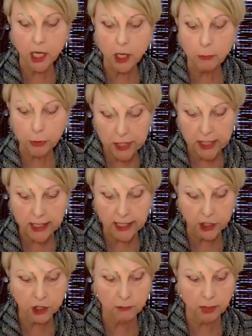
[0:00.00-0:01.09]

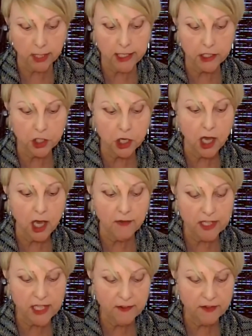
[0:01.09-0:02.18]
pre-election pledge of a
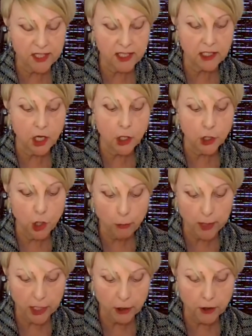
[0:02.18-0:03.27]
deficit no
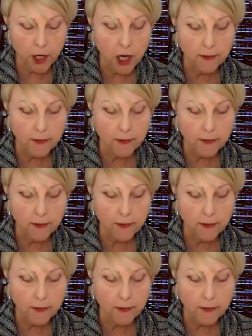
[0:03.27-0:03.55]
bigger